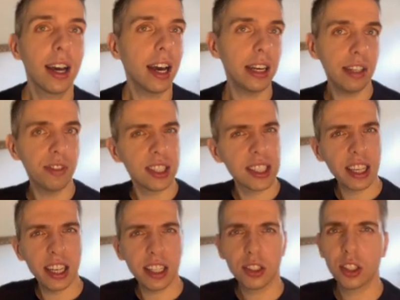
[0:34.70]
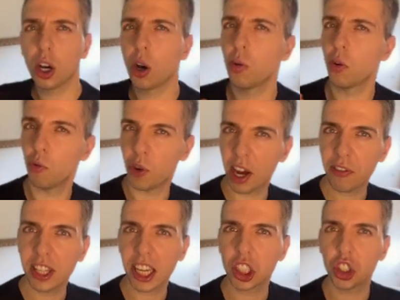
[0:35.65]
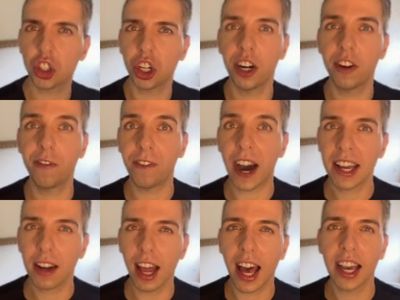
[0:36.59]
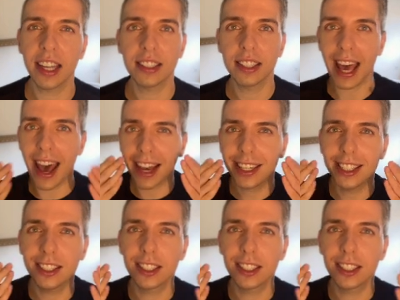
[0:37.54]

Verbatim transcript: Uneven skin tone, rough texture, fine lines, acne